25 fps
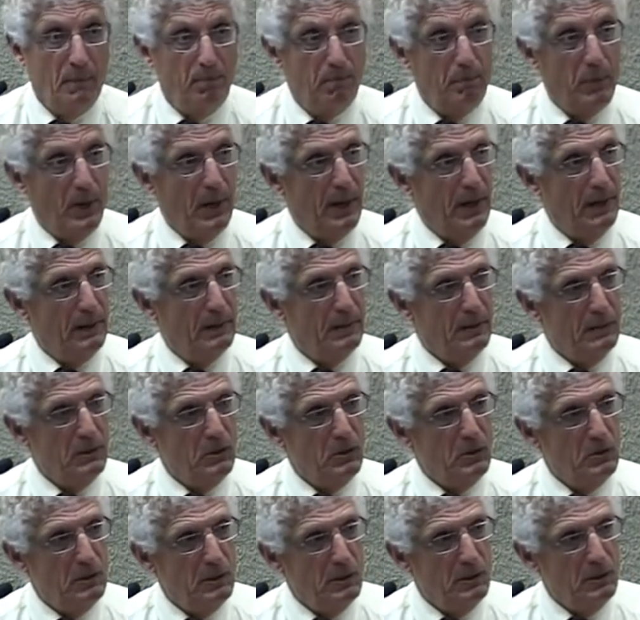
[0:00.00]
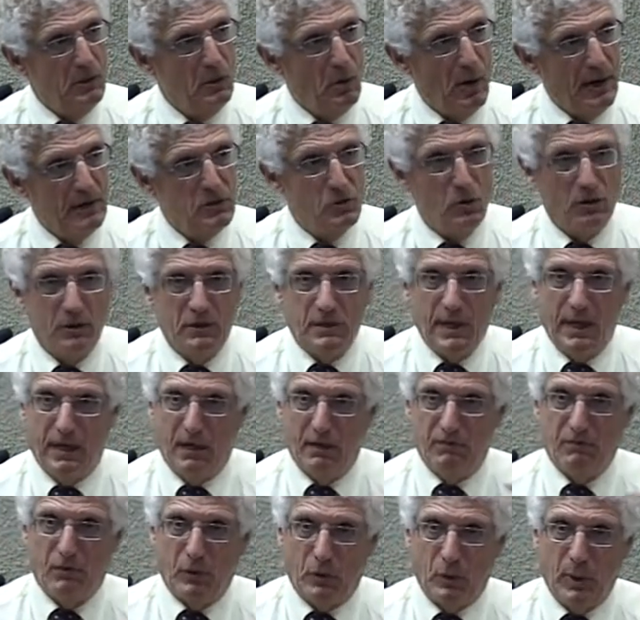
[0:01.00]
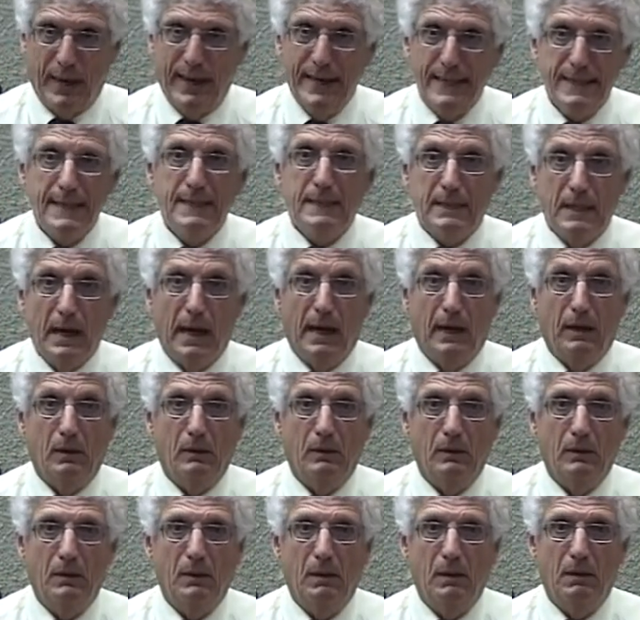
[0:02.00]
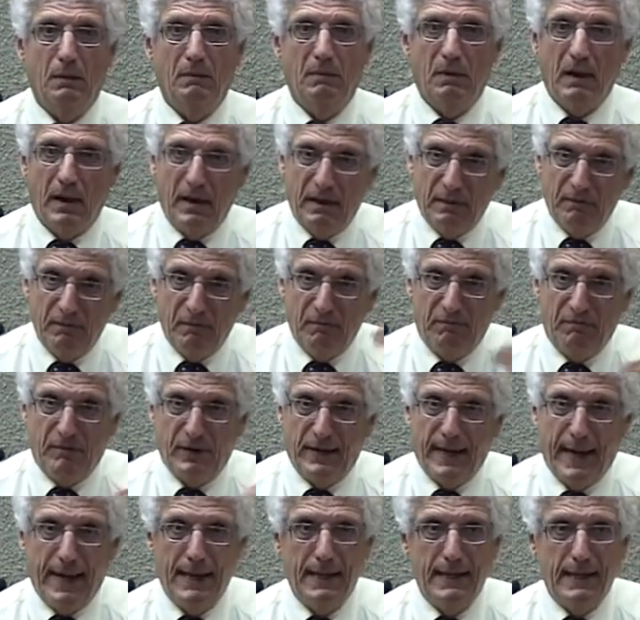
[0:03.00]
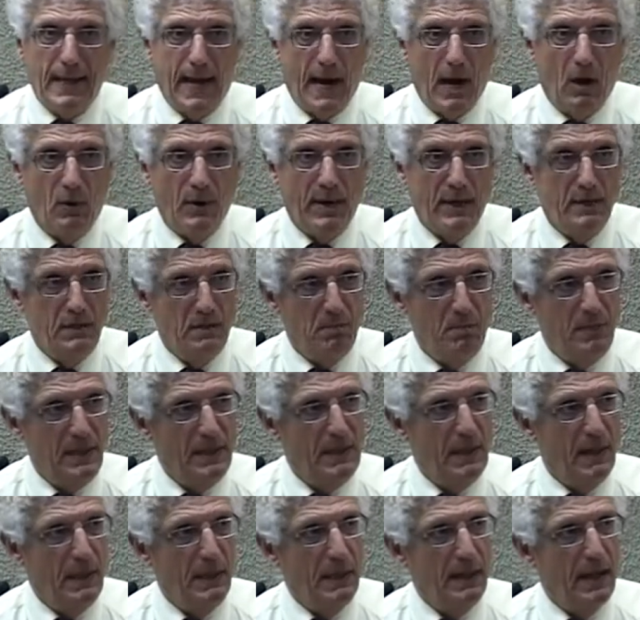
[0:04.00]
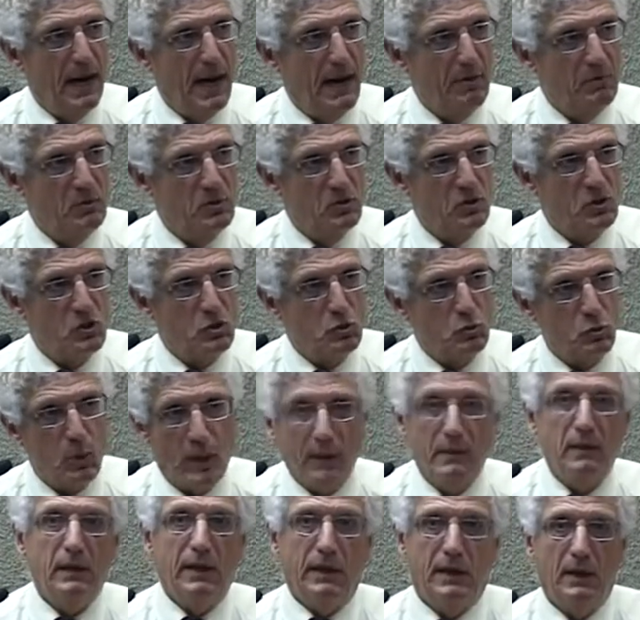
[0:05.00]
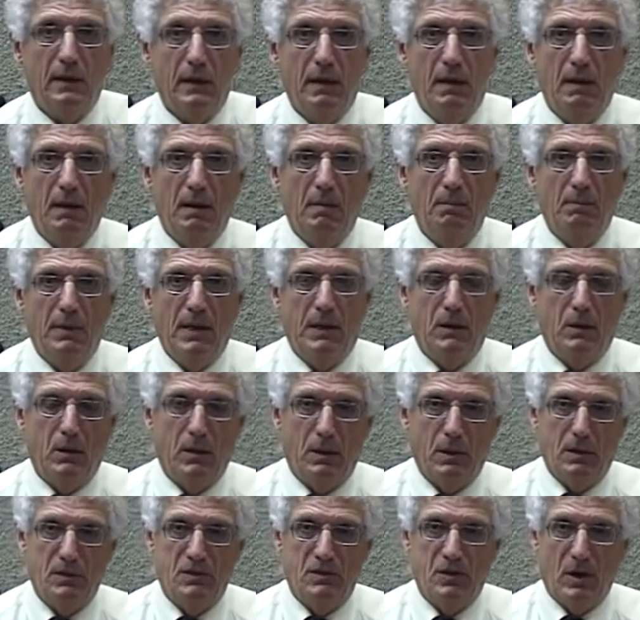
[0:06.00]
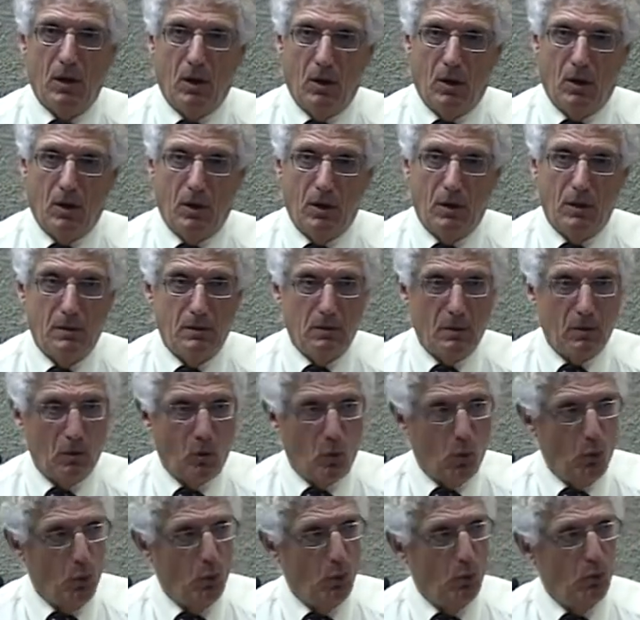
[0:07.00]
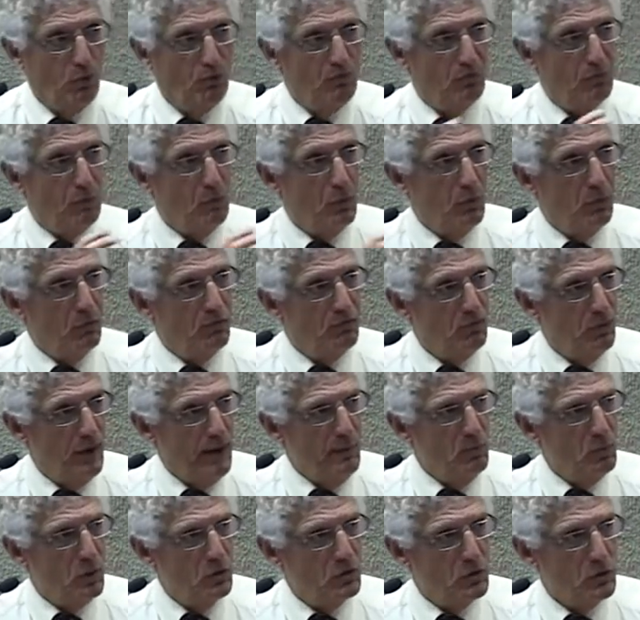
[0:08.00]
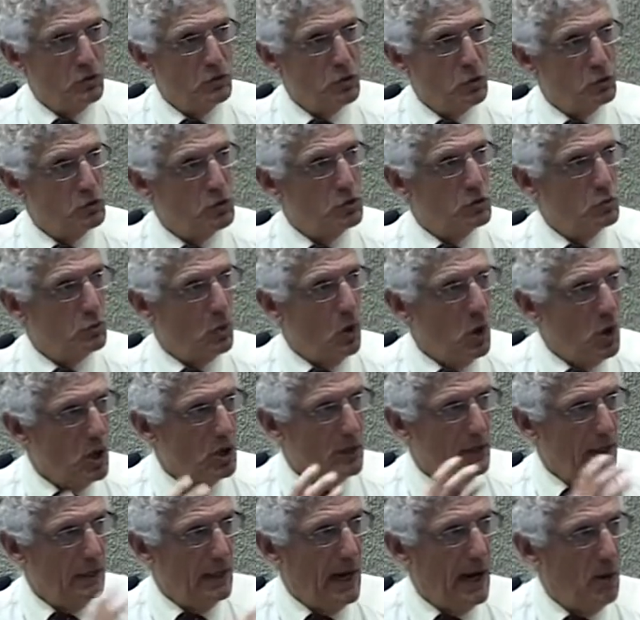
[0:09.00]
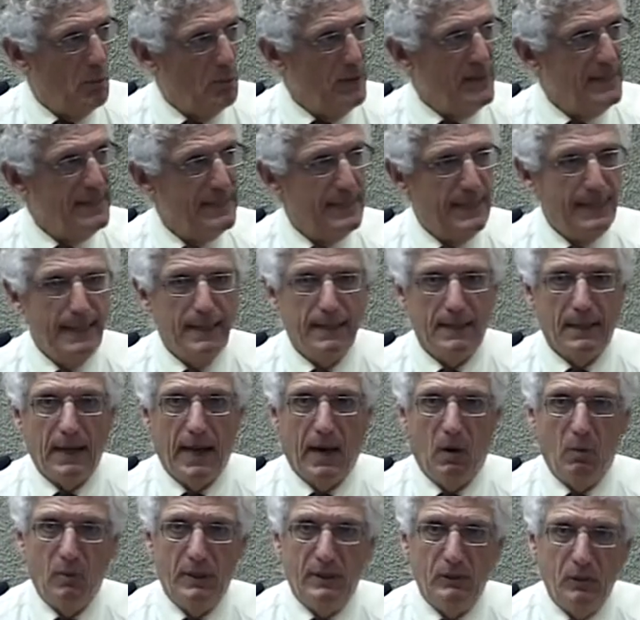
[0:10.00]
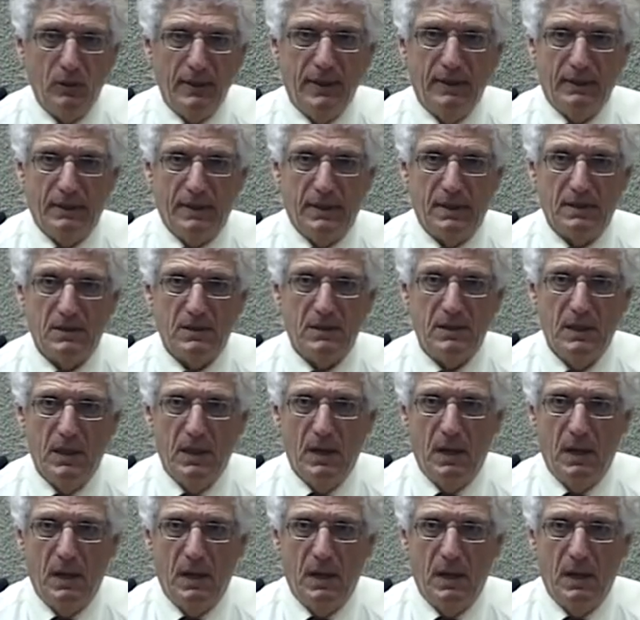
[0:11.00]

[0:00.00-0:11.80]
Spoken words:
But, you know, I sort of take it for granted now, forgetting how in the beginning I was struggling because our old frameworks are so strong in how we think, how we look at this.